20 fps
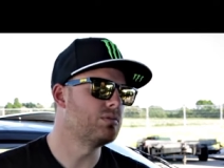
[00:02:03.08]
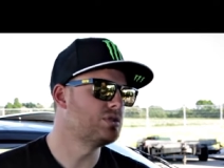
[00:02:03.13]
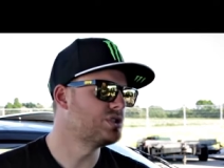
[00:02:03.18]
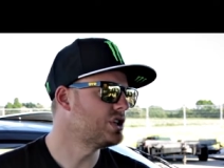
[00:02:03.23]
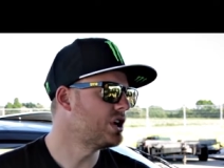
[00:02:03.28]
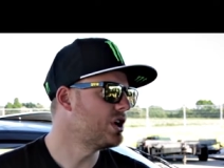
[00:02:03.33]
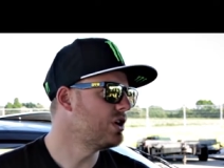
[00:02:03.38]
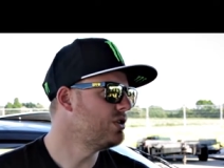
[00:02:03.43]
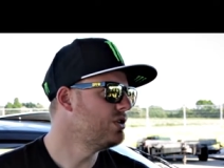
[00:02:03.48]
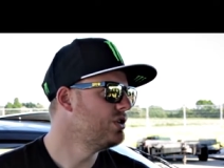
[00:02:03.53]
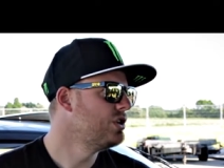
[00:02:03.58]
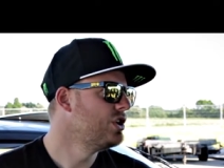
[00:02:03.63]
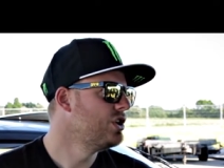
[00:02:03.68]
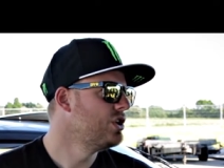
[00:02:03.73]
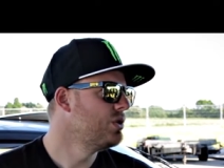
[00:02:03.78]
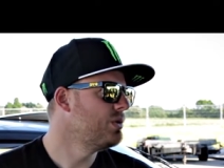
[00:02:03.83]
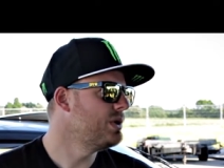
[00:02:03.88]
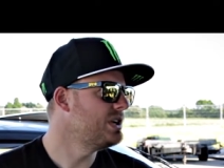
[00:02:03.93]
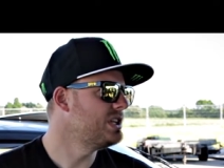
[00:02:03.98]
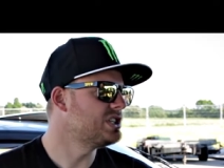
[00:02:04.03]
So
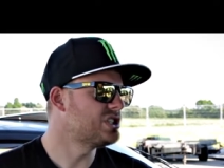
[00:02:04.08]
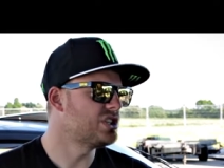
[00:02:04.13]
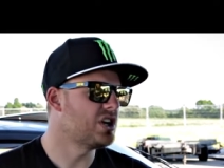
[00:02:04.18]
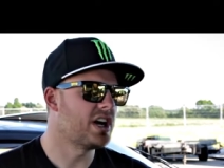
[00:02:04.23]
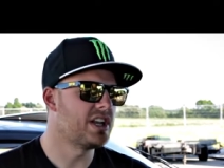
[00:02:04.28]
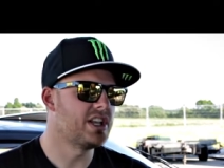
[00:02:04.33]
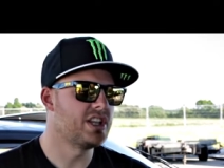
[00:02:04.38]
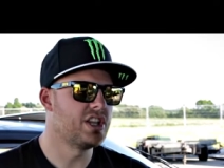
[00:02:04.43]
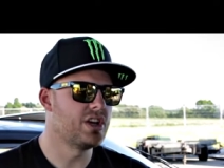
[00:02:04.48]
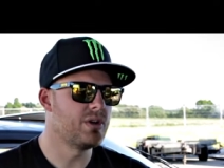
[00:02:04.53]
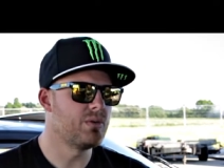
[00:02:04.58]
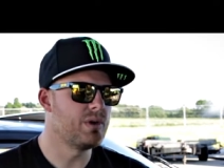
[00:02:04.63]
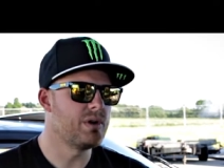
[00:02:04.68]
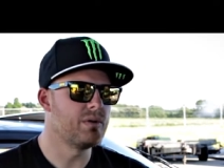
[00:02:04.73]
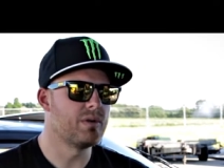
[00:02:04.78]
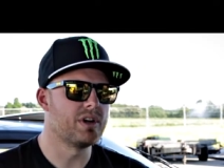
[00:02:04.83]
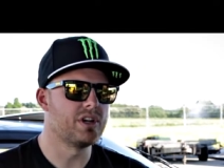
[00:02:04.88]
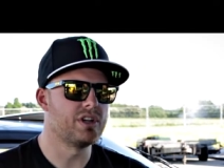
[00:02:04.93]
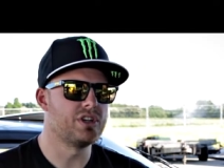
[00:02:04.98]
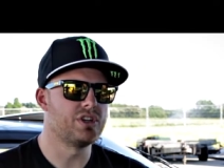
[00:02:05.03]
we decided that we
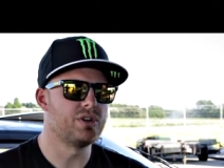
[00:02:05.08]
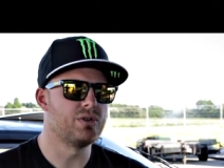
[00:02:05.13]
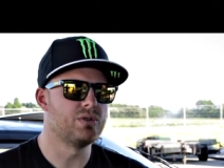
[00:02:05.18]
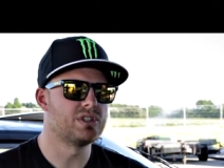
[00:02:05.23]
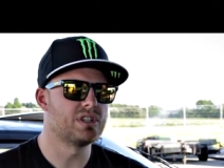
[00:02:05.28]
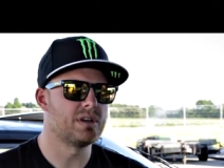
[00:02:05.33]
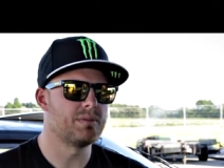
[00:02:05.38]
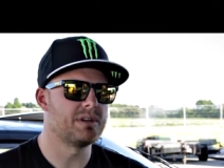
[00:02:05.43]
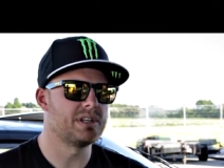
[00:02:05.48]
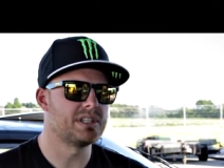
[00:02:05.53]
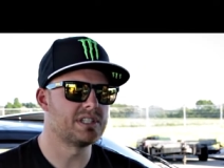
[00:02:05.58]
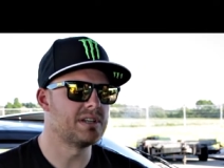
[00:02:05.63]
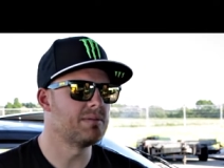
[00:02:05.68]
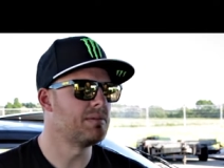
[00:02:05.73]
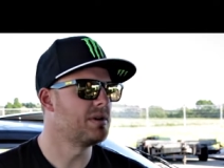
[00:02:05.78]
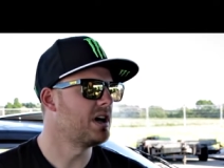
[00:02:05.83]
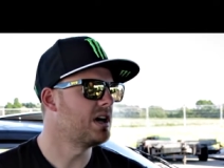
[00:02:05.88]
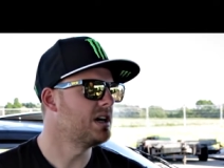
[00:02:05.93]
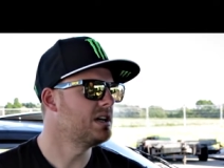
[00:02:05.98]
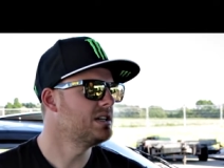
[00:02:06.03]
wanted to do something
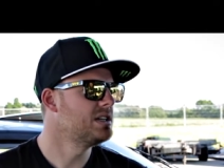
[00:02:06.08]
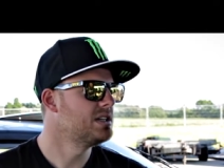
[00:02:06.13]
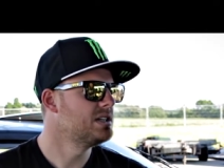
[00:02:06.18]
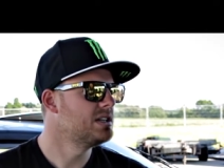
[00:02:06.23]
similar,